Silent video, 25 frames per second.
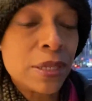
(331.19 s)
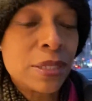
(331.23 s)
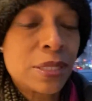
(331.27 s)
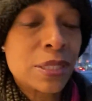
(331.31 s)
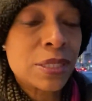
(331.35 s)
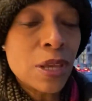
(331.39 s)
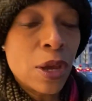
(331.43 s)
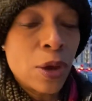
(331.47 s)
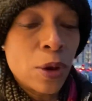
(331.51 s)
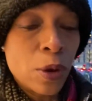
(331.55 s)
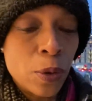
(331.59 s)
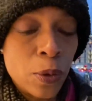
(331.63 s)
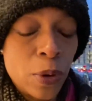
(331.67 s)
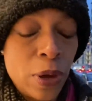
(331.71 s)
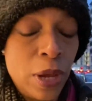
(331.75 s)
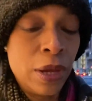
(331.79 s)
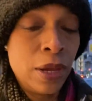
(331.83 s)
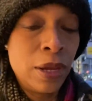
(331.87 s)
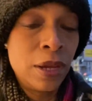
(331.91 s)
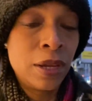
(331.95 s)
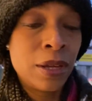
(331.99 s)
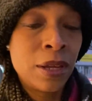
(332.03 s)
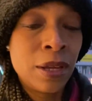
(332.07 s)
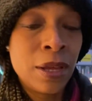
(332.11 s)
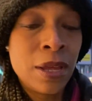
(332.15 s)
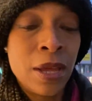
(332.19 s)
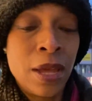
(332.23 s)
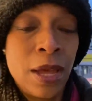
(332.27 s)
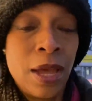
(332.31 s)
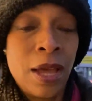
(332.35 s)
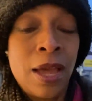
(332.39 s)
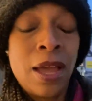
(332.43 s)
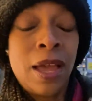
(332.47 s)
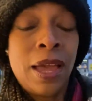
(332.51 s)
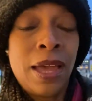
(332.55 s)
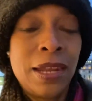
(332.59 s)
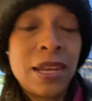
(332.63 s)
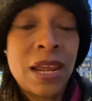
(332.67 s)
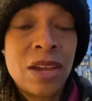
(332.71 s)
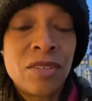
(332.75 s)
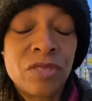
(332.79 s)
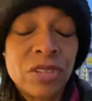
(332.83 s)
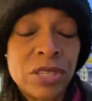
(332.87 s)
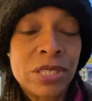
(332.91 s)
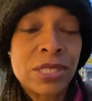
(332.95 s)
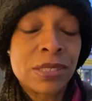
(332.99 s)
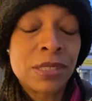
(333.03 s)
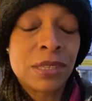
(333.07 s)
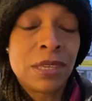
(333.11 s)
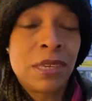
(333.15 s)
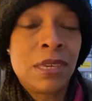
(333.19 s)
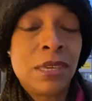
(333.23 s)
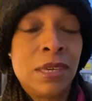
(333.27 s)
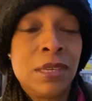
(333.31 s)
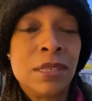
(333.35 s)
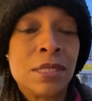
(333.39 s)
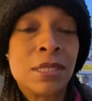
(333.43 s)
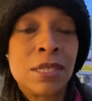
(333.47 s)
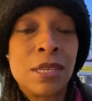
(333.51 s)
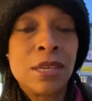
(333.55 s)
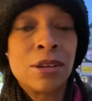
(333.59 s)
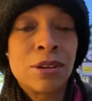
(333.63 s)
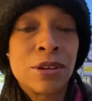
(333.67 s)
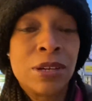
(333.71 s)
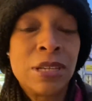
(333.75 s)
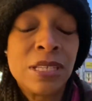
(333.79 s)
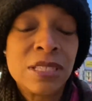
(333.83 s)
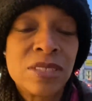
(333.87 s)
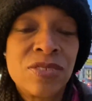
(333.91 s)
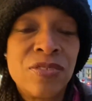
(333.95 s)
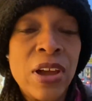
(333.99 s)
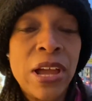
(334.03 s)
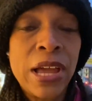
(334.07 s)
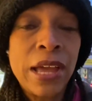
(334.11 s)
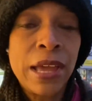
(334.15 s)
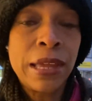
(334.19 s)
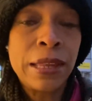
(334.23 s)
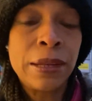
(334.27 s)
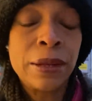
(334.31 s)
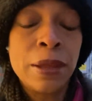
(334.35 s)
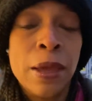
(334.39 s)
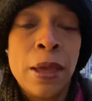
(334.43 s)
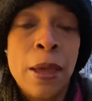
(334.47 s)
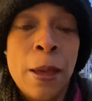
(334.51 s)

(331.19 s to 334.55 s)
So, and obviously he's here, he's fine,